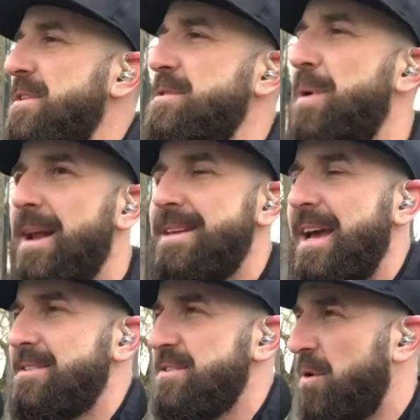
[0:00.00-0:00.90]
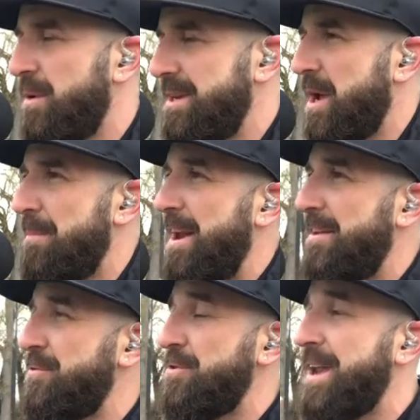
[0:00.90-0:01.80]
this podcast is going to come out.
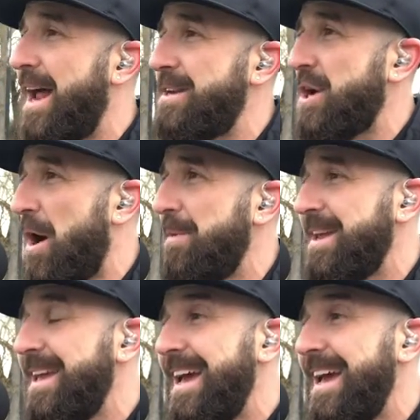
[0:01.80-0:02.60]
If you're not coming,